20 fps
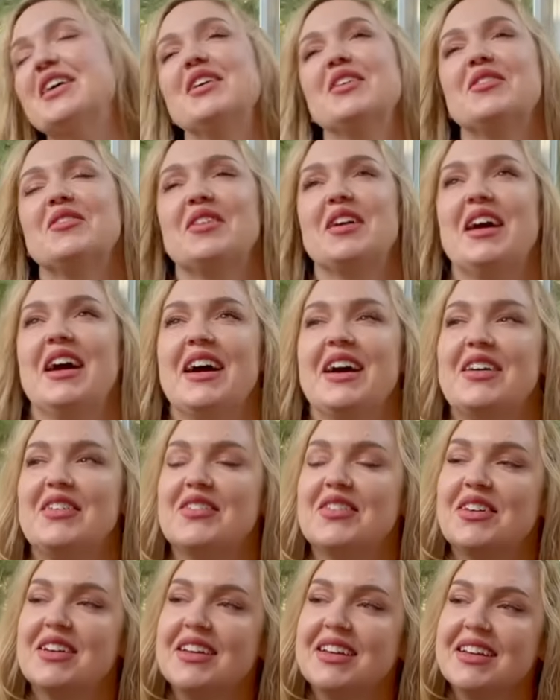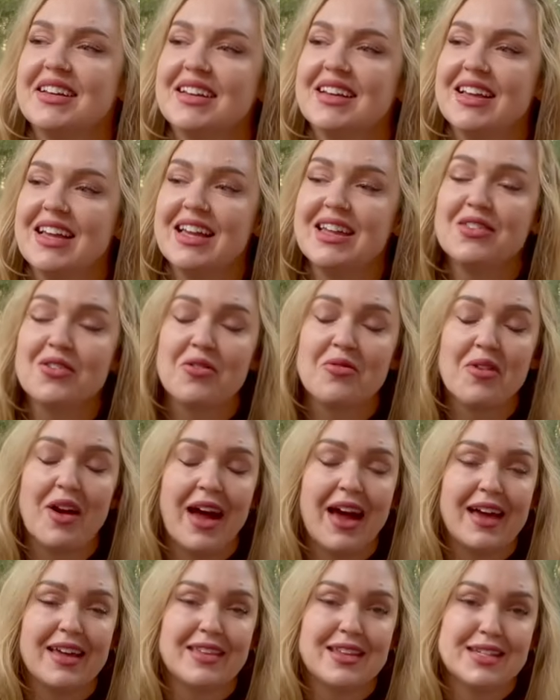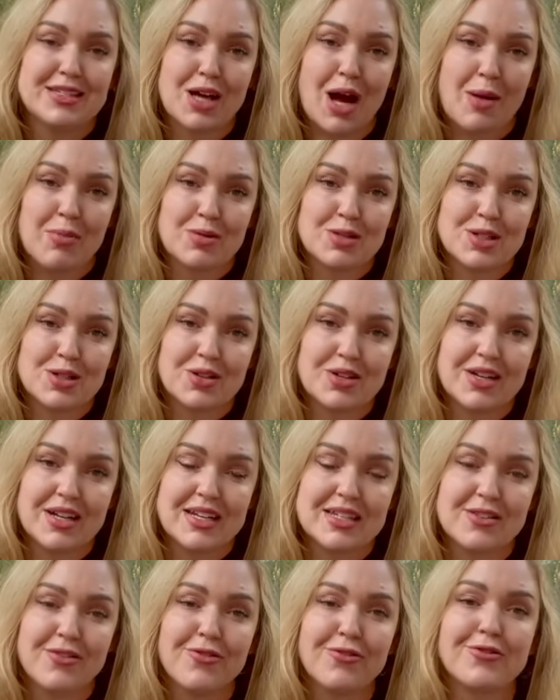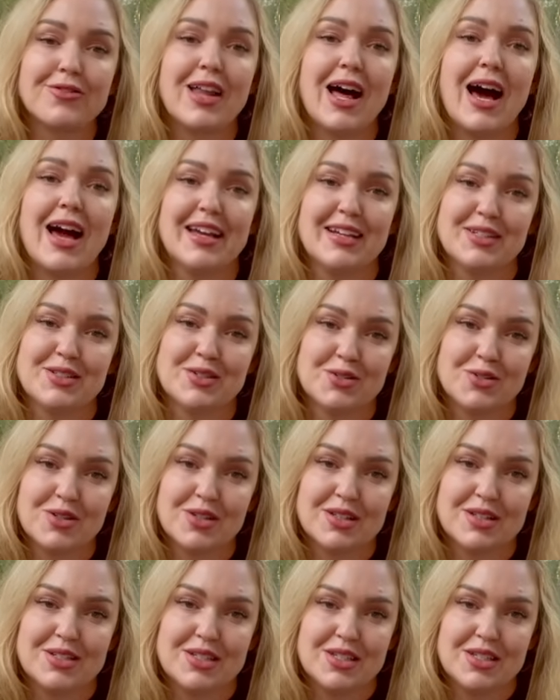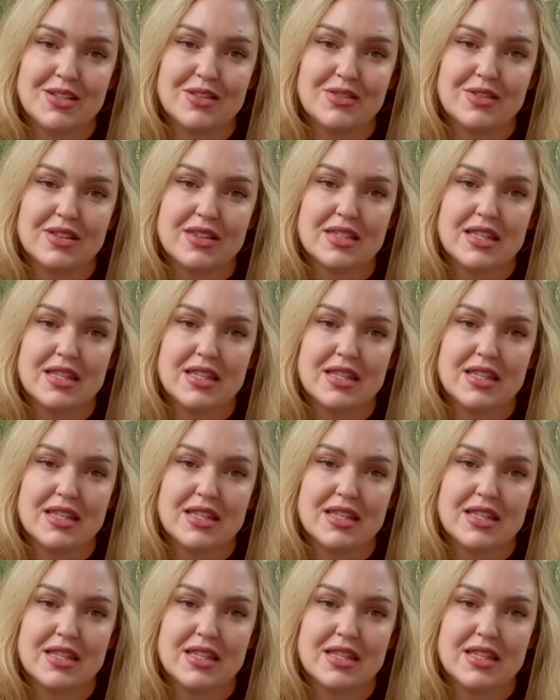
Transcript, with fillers: We have either way, these opportunities flying towards you.